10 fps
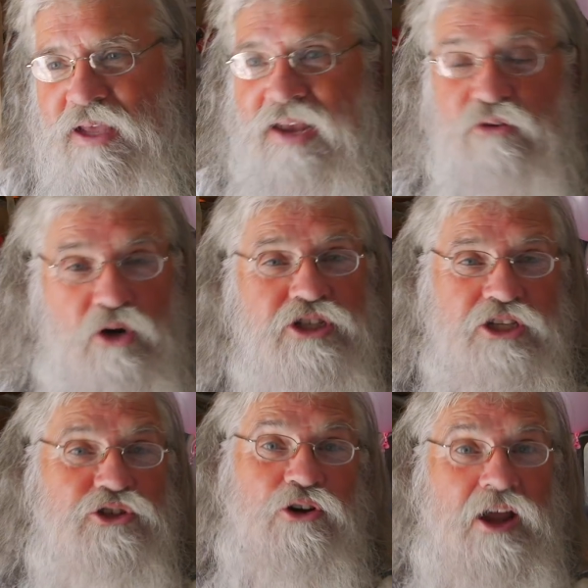And of course,
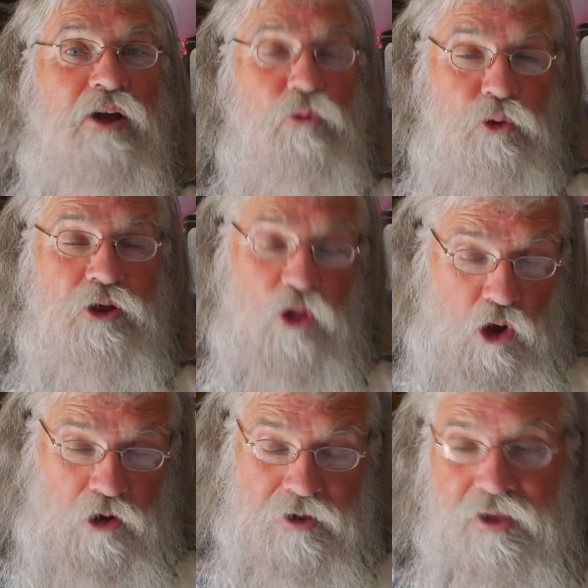it's turned out really
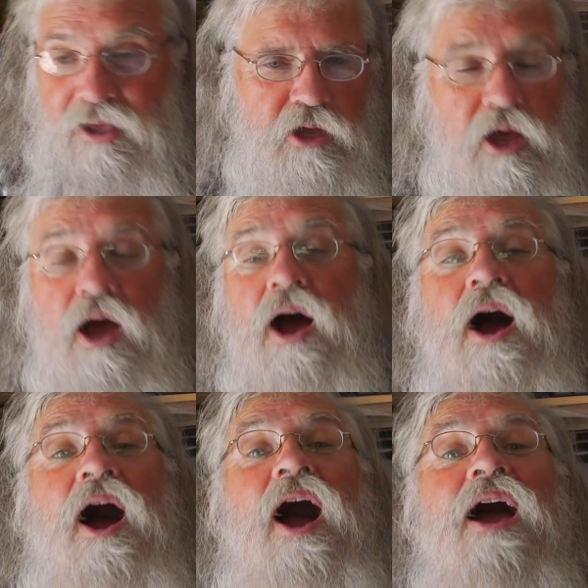long.
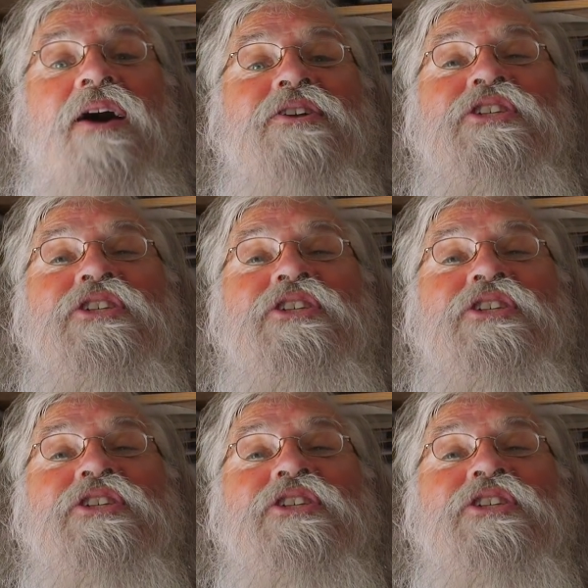I'll